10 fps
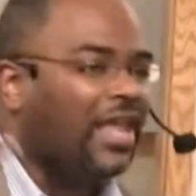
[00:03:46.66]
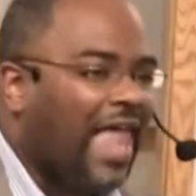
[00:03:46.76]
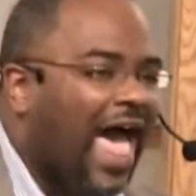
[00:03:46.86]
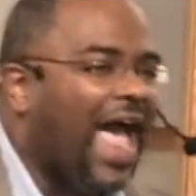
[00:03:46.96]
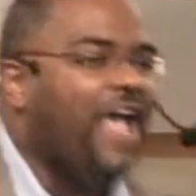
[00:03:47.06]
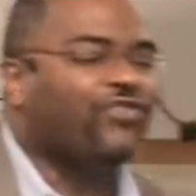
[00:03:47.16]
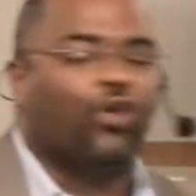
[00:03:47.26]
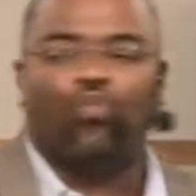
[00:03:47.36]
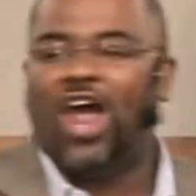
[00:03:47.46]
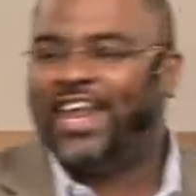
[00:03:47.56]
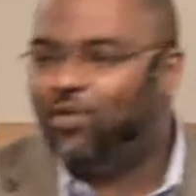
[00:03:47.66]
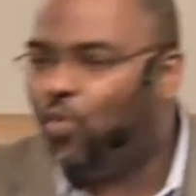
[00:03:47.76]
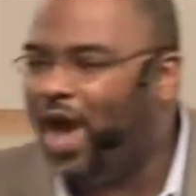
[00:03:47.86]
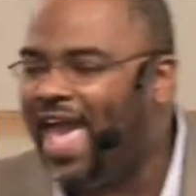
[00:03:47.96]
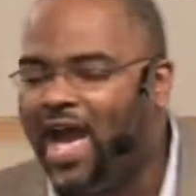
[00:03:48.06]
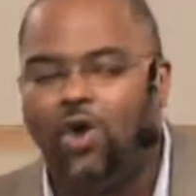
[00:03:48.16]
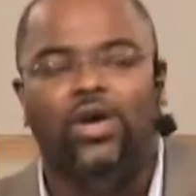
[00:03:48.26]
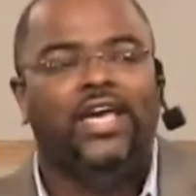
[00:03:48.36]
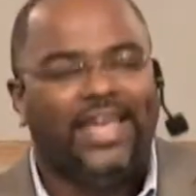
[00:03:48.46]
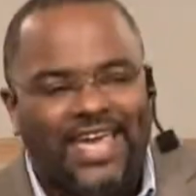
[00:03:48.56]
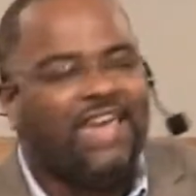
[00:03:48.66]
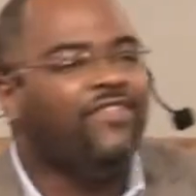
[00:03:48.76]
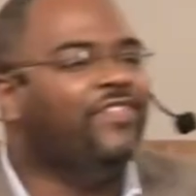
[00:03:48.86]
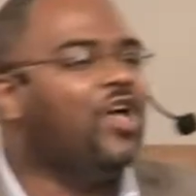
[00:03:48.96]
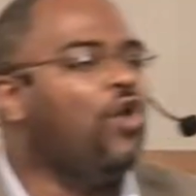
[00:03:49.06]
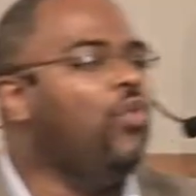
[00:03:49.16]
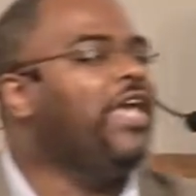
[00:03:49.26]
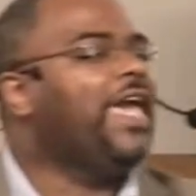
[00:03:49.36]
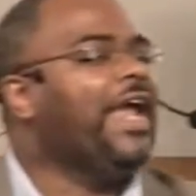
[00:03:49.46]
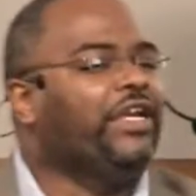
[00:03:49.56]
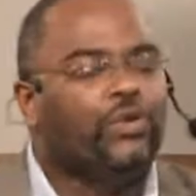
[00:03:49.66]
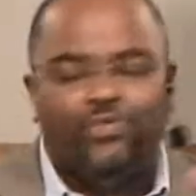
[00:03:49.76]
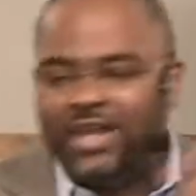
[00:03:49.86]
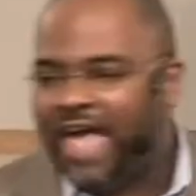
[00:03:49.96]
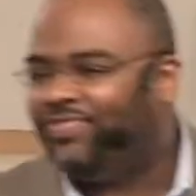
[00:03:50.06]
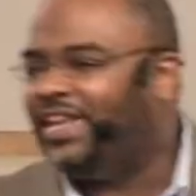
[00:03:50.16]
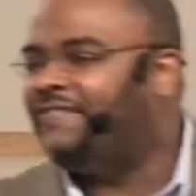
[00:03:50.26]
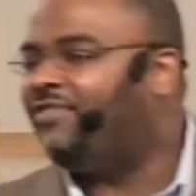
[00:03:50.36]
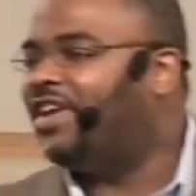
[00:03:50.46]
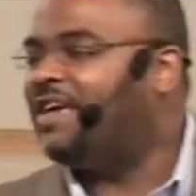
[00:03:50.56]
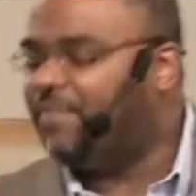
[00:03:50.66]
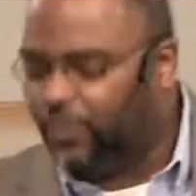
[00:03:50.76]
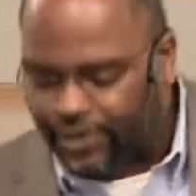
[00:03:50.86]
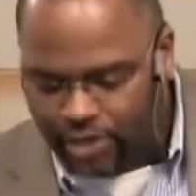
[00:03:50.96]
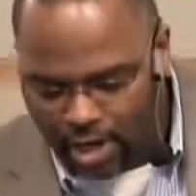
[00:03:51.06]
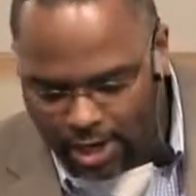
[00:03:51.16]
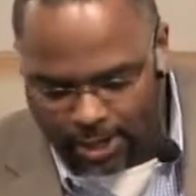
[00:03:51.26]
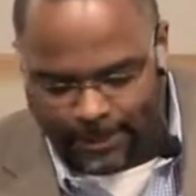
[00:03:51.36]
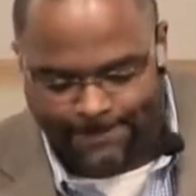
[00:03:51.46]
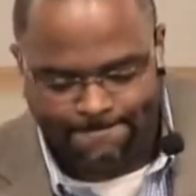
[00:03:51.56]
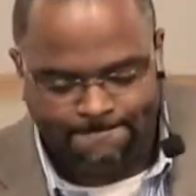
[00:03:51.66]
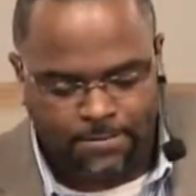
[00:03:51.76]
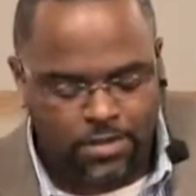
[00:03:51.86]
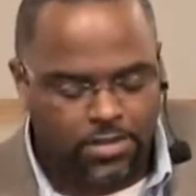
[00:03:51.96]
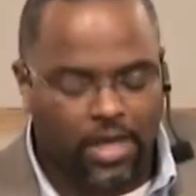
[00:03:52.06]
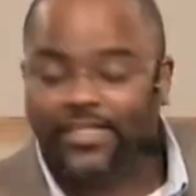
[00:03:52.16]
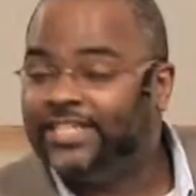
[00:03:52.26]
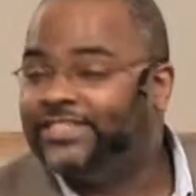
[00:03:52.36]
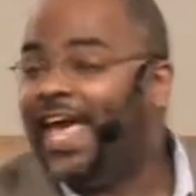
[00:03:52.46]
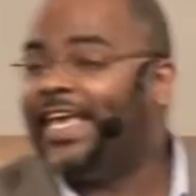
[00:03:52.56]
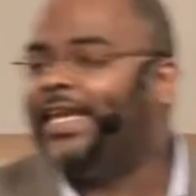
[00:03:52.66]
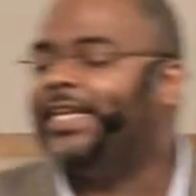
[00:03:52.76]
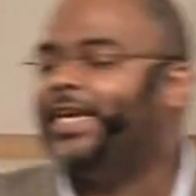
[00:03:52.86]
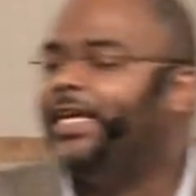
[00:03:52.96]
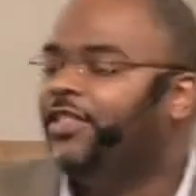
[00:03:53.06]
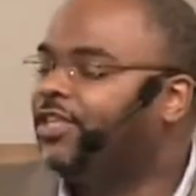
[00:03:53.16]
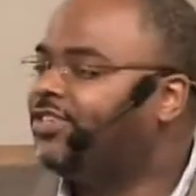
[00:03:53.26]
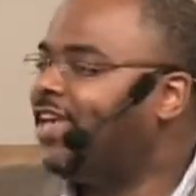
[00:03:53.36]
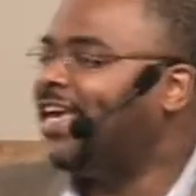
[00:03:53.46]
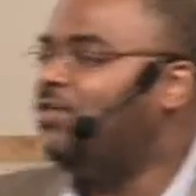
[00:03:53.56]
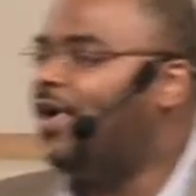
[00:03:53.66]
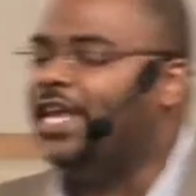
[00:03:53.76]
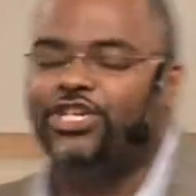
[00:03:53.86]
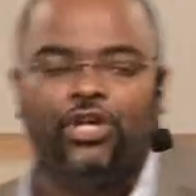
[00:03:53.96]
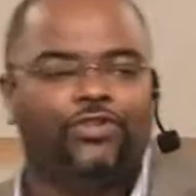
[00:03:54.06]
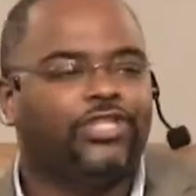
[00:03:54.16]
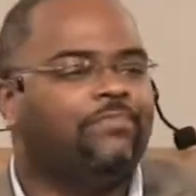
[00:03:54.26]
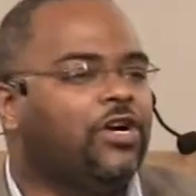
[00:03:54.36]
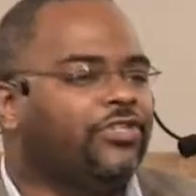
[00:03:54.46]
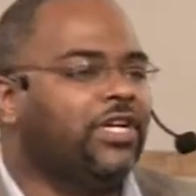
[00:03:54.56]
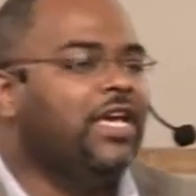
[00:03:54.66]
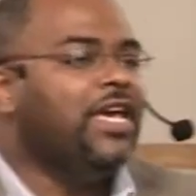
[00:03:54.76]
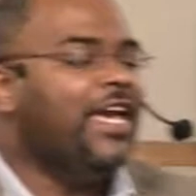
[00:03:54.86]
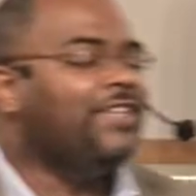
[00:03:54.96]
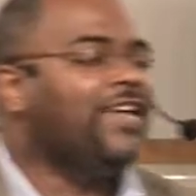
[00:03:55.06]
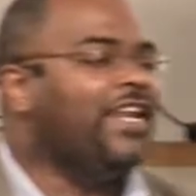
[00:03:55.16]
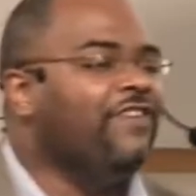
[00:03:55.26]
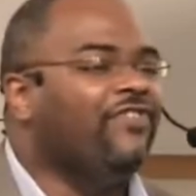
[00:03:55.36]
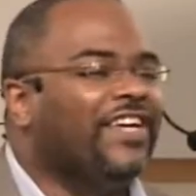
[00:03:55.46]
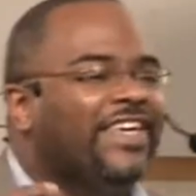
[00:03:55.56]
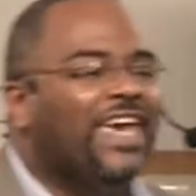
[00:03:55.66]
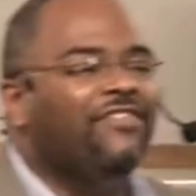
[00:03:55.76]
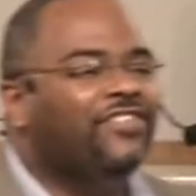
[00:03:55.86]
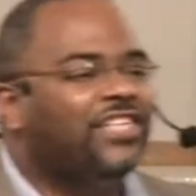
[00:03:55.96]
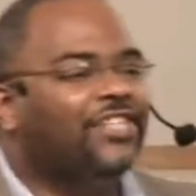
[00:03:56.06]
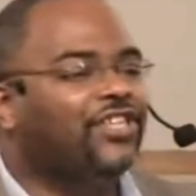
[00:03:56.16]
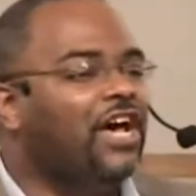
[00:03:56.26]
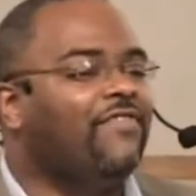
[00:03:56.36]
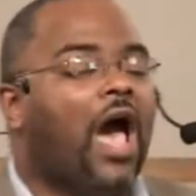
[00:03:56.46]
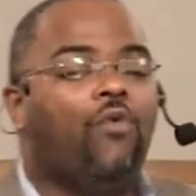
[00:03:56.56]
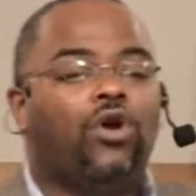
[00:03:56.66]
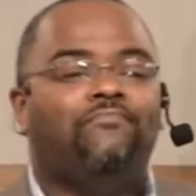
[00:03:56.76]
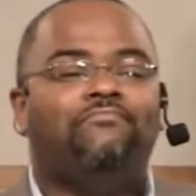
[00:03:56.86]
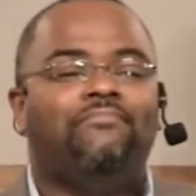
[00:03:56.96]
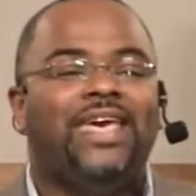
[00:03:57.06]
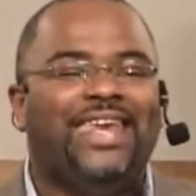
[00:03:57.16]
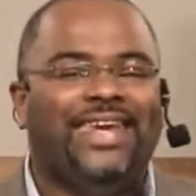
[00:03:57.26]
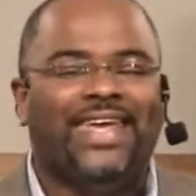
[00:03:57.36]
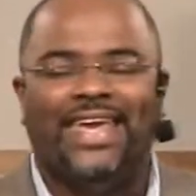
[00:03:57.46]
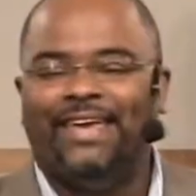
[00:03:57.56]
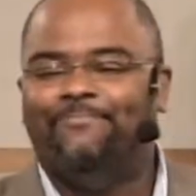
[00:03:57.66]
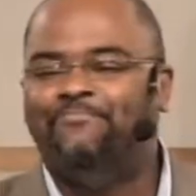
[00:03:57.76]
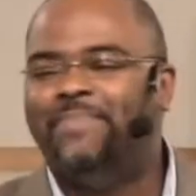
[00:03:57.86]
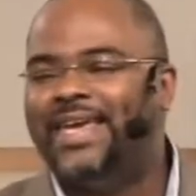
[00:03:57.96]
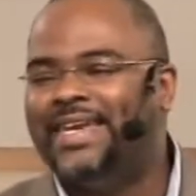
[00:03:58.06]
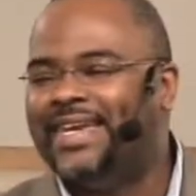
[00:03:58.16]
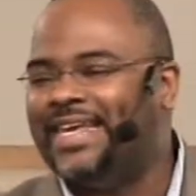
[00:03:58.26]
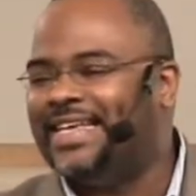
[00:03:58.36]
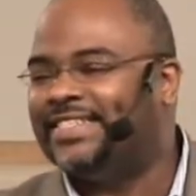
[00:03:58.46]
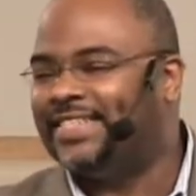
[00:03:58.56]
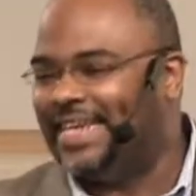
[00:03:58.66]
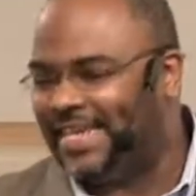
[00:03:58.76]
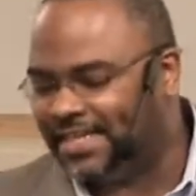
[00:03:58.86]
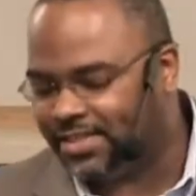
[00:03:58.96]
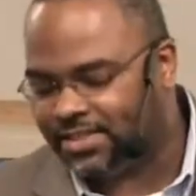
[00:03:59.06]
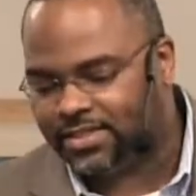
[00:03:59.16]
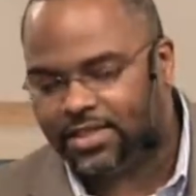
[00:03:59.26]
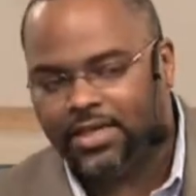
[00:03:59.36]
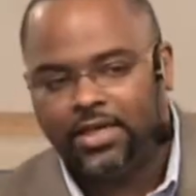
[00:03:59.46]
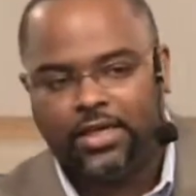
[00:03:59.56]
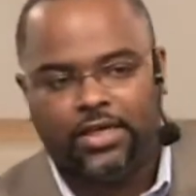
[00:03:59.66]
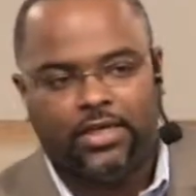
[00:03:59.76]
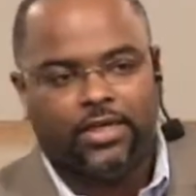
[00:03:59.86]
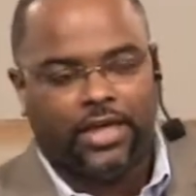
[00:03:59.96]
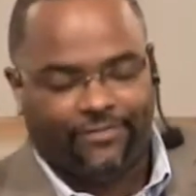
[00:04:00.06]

lives are running well, even though we can't do nothing for him in return. And then secondly, the second way he shows us mercy is that he forgives us of our many, many sins. He